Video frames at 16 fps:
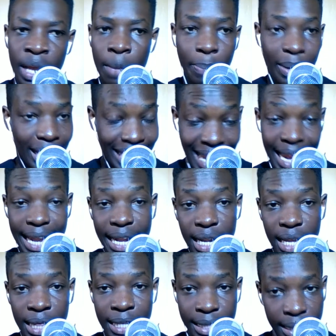But
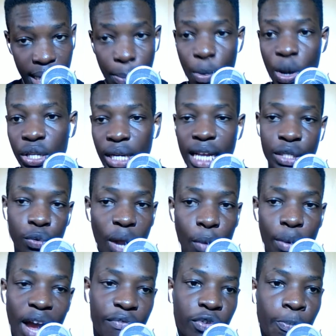again, the same reason as why
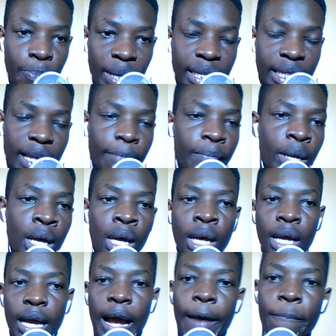we have to beat them.
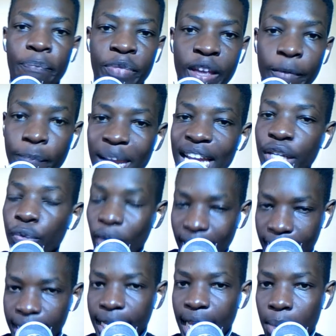Um, they have played
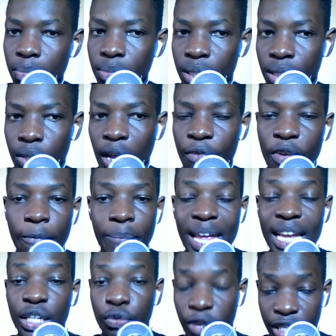twenty games and we have
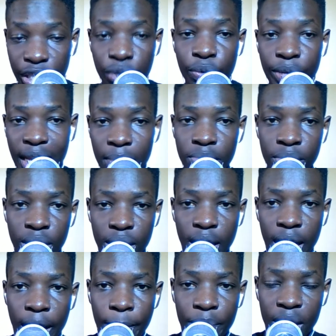played twenty-two games
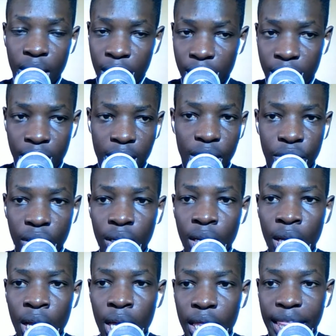um, in this season.
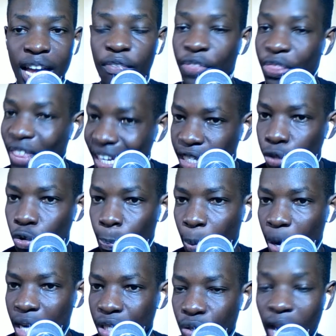They have thirty-two
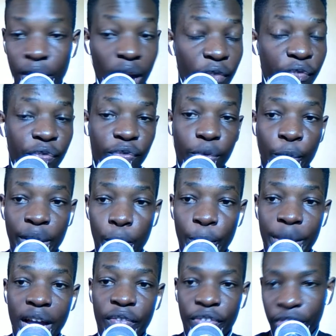points and have we,
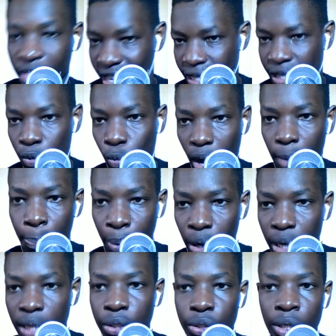we have thirty-one
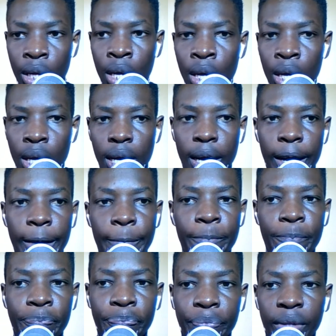points.
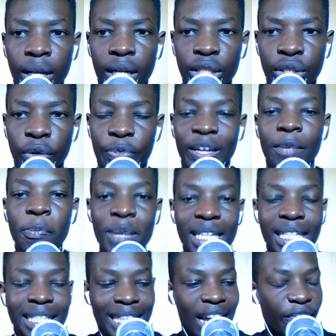Um, So that
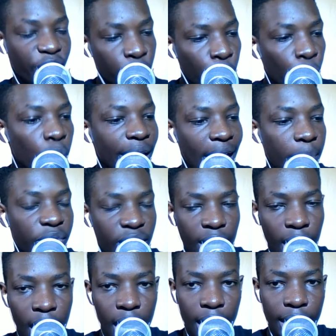means they have two games in
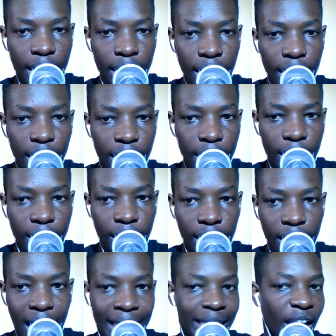hand
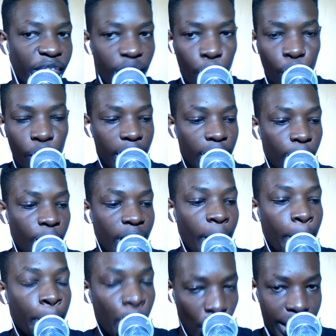and they have a
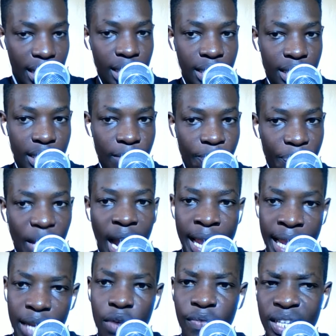point
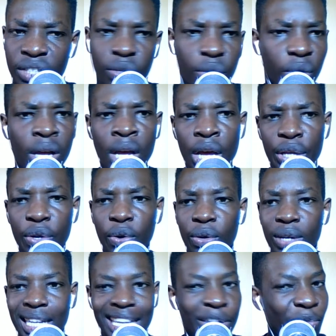ahead of us. So, you know,
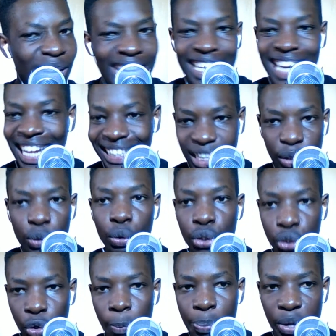it really doesn't look
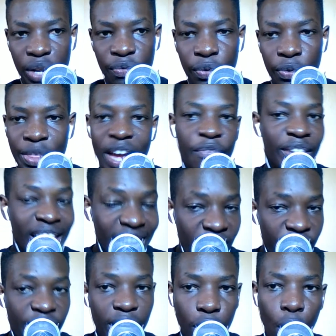so beautiful. They have
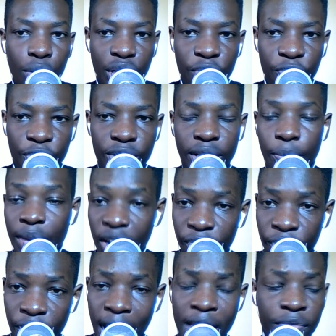eleven goal difference and we have
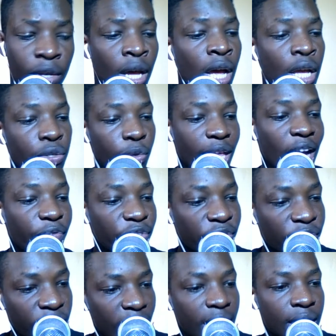five. So they have
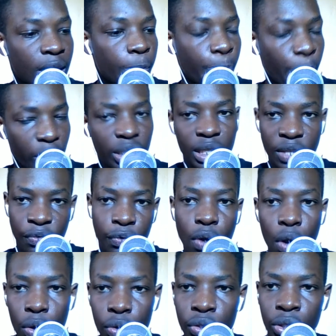six positive
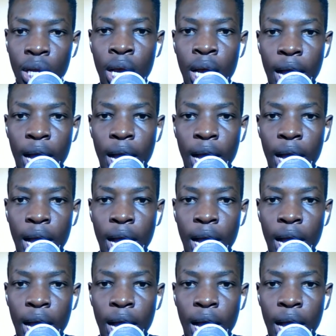goals.